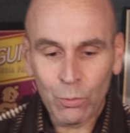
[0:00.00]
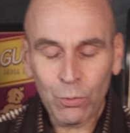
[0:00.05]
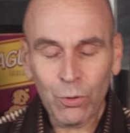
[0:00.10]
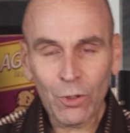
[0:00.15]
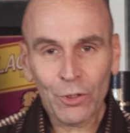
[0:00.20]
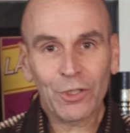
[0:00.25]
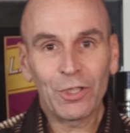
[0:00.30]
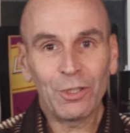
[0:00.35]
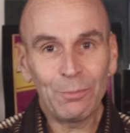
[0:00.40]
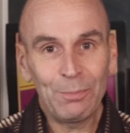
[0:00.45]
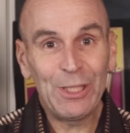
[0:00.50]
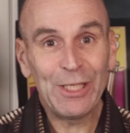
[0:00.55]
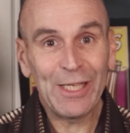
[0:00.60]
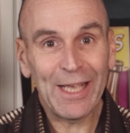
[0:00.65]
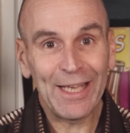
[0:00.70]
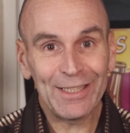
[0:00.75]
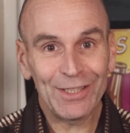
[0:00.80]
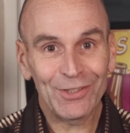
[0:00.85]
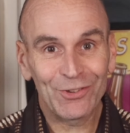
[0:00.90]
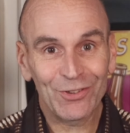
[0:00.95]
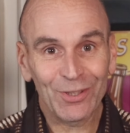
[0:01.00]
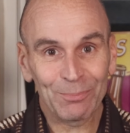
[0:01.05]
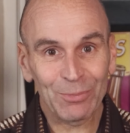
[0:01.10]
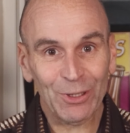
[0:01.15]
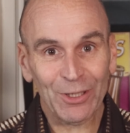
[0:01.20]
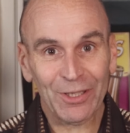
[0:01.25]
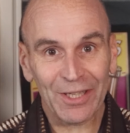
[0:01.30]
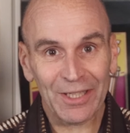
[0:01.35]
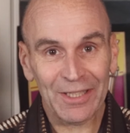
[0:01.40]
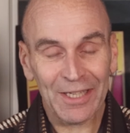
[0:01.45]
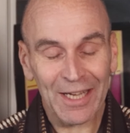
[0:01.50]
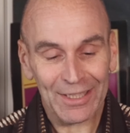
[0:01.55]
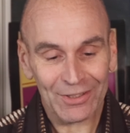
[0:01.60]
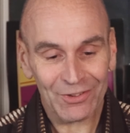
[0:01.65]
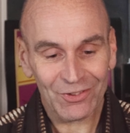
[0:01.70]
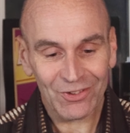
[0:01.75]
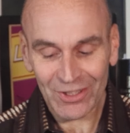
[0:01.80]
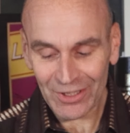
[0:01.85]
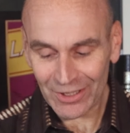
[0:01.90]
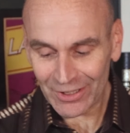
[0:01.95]
What could be any simpler than that?
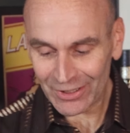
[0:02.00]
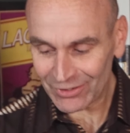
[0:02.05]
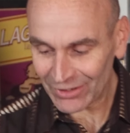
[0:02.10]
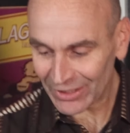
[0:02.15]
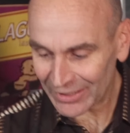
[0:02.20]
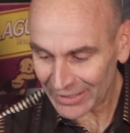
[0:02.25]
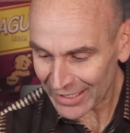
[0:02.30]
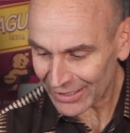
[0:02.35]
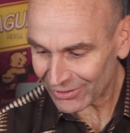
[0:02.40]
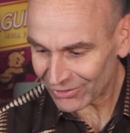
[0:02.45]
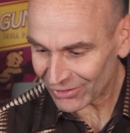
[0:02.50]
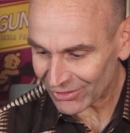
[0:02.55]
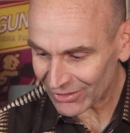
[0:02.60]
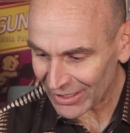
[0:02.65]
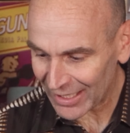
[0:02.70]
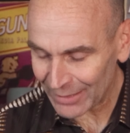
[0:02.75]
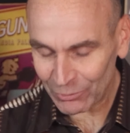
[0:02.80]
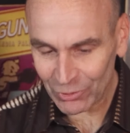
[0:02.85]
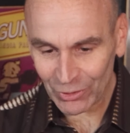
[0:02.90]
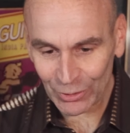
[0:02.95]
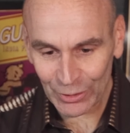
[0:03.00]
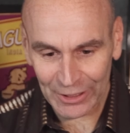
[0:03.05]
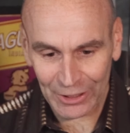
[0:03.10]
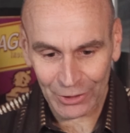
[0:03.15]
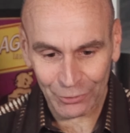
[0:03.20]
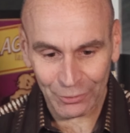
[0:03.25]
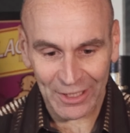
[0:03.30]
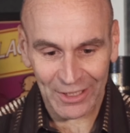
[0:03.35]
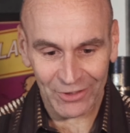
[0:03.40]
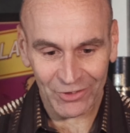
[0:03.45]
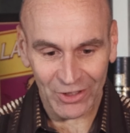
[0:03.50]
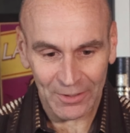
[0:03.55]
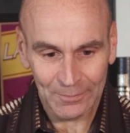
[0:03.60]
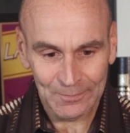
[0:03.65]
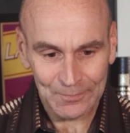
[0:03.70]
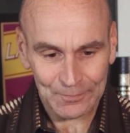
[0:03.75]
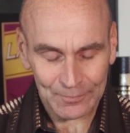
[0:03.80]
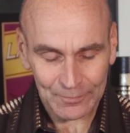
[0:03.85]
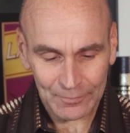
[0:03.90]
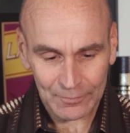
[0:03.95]
Seriously, that's just absolutely crazy.
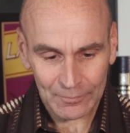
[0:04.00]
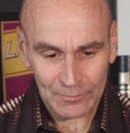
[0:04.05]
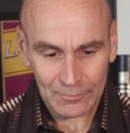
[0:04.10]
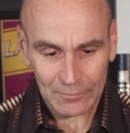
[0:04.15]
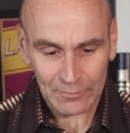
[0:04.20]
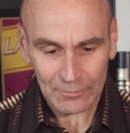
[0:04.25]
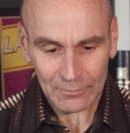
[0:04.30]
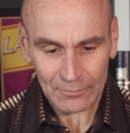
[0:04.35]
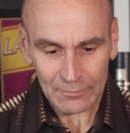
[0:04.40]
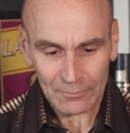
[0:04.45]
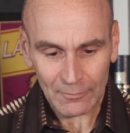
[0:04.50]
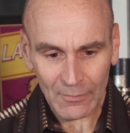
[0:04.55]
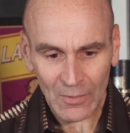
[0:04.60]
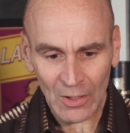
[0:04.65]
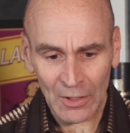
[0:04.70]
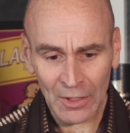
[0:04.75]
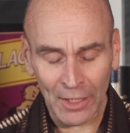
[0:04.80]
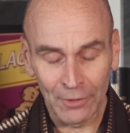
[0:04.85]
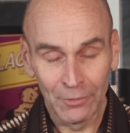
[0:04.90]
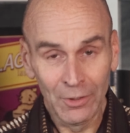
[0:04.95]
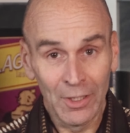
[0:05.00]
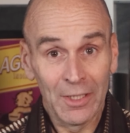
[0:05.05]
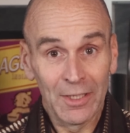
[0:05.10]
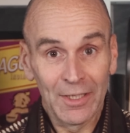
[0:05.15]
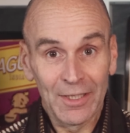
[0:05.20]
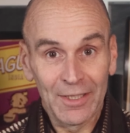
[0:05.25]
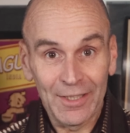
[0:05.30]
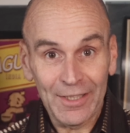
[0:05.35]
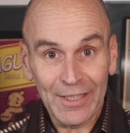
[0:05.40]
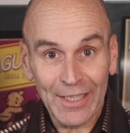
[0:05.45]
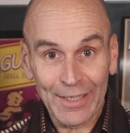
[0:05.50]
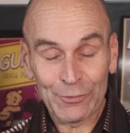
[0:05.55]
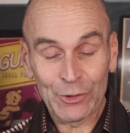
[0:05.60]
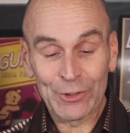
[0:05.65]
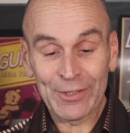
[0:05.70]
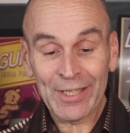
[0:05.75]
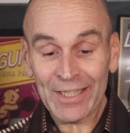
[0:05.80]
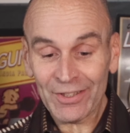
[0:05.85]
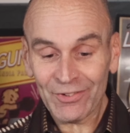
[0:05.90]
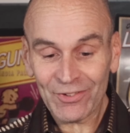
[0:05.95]
Now, if you
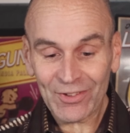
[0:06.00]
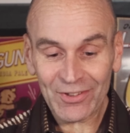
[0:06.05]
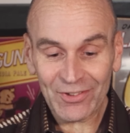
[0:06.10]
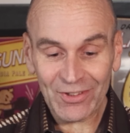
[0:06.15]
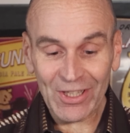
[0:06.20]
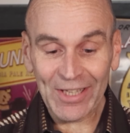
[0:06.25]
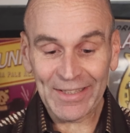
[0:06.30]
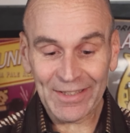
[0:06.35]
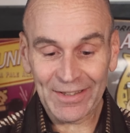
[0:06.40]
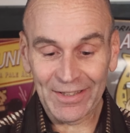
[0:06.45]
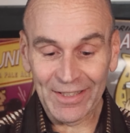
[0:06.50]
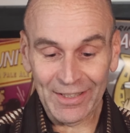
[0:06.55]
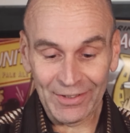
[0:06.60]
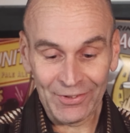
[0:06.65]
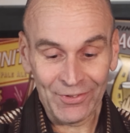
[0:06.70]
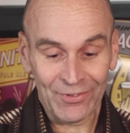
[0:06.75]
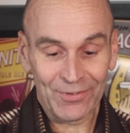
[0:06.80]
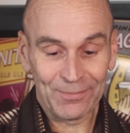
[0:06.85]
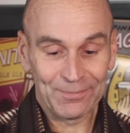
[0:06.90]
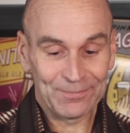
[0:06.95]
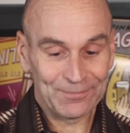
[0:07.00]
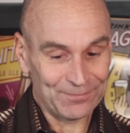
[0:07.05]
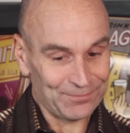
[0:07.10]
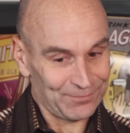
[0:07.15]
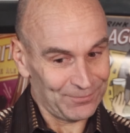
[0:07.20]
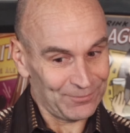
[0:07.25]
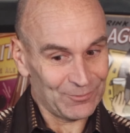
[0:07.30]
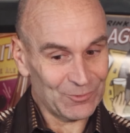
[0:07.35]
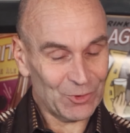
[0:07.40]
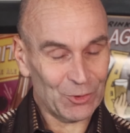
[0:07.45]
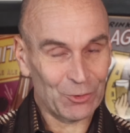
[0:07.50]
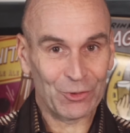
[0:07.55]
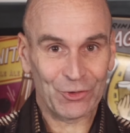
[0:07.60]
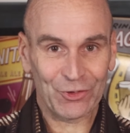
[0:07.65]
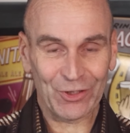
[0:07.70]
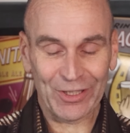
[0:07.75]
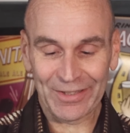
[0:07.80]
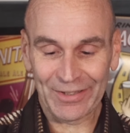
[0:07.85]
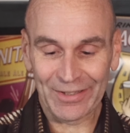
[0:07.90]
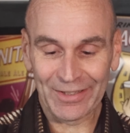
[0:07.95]
taste this like this, of
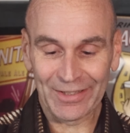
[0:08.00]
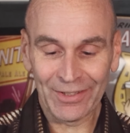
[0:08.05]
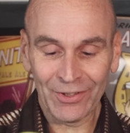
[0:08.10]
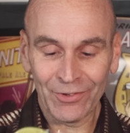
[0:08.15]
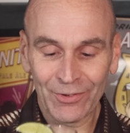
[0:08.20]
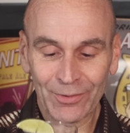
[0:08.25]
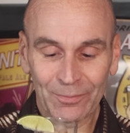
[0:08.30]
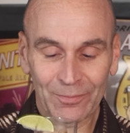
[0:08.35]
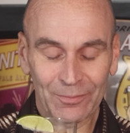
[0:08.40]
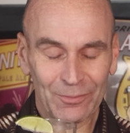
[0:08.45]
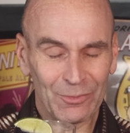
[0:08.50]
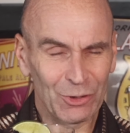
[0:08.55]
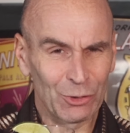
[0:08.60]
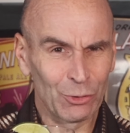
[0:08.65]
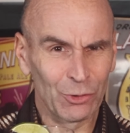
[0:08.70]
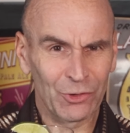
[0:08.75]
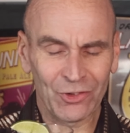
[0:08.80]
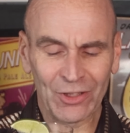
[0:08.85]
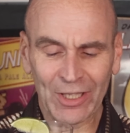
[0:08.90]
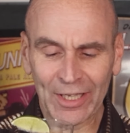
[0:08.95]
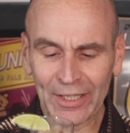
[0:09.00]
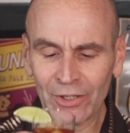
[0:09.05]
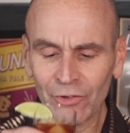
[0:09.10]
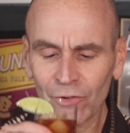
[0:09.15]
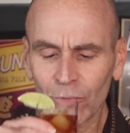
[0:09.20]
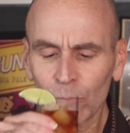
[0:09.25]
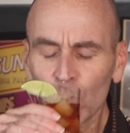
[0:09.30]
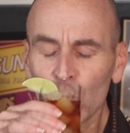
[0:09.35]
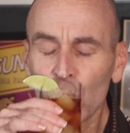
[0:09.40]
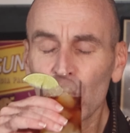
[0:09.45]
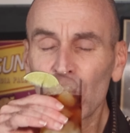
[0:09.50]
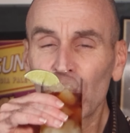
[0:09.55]
course like this, looks nice.